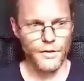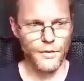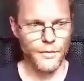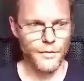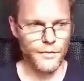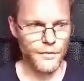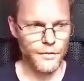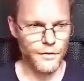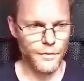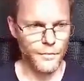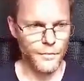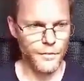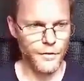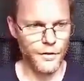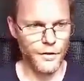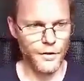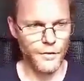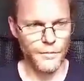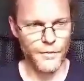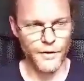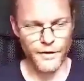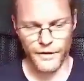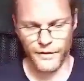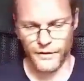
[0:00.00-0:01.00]
the
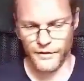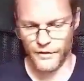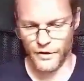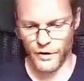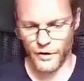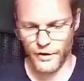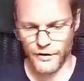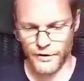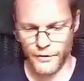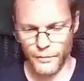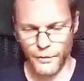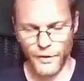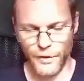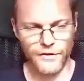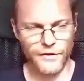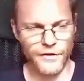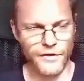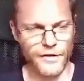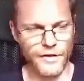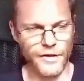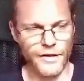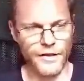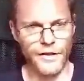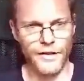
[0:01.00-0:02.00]
pyramid. So it's
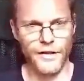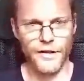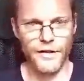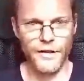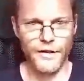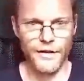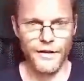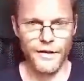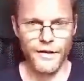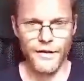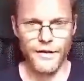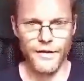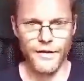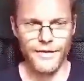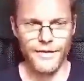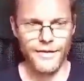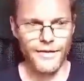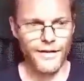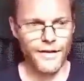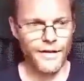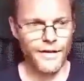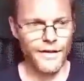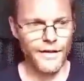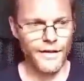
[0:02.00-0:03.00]
basically,
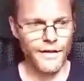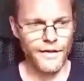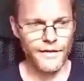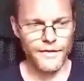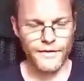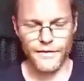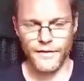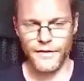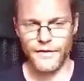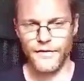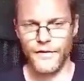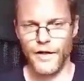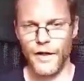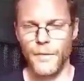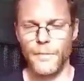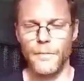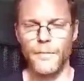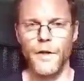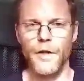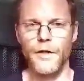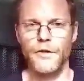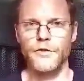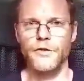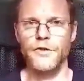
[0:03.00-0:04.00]
it's the same
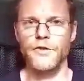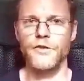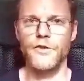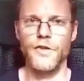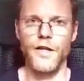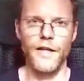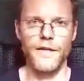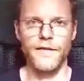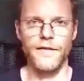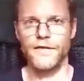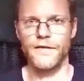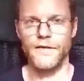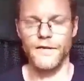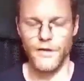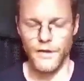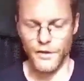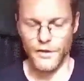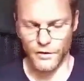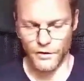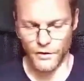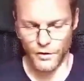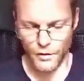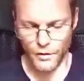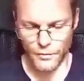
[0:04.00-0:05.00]
meshes as in the
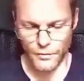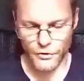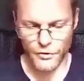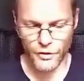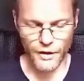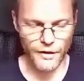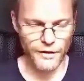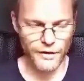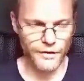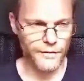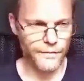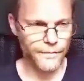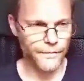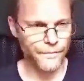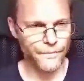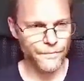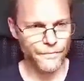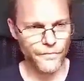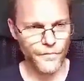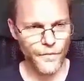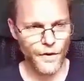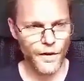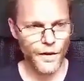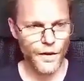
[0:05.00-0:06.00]
other object.
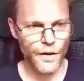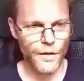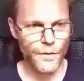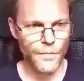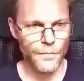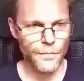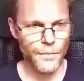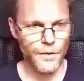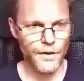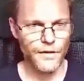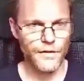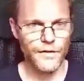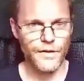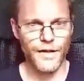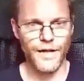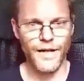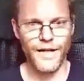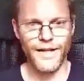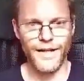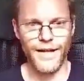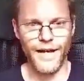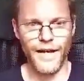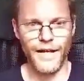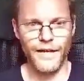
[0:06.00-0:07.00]
But
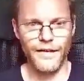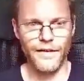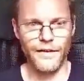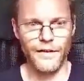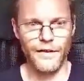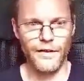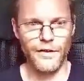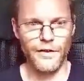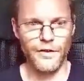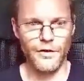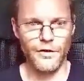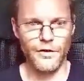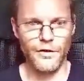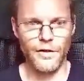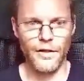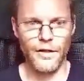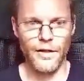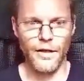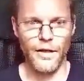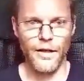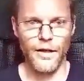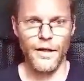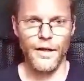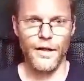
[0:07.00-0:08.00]
again here,
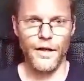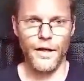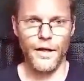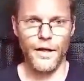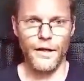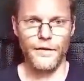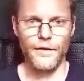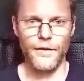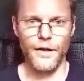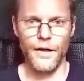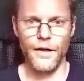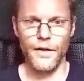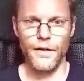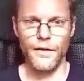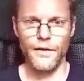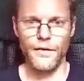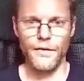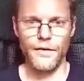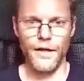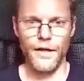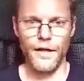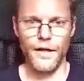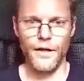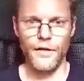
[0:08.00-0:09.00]
they
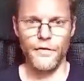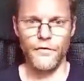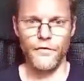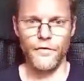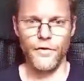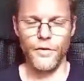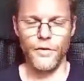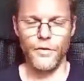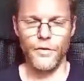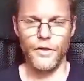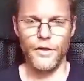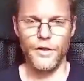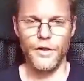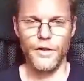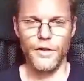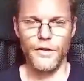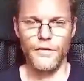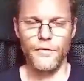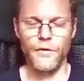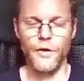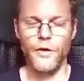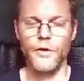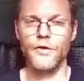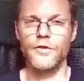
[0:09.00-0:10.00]
have only a
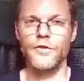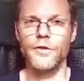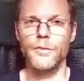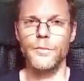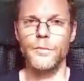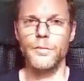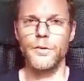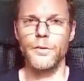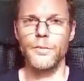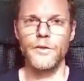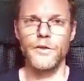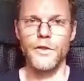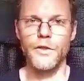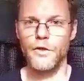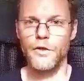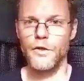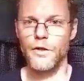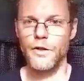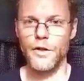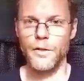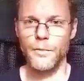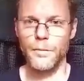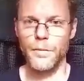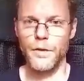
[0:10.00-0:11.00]
very simple
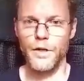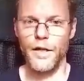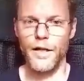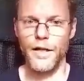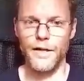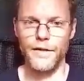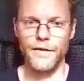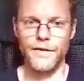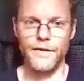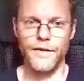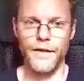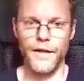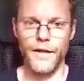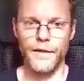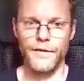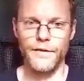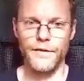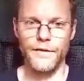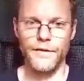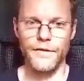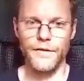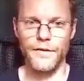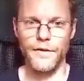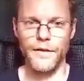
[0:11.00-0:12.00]
material applied,
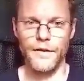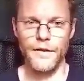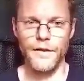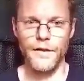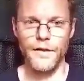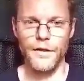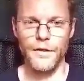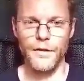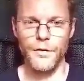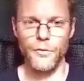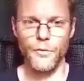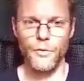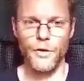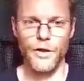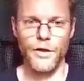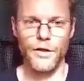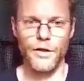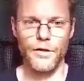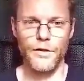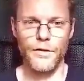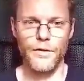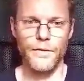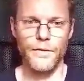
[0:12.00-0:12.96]
that where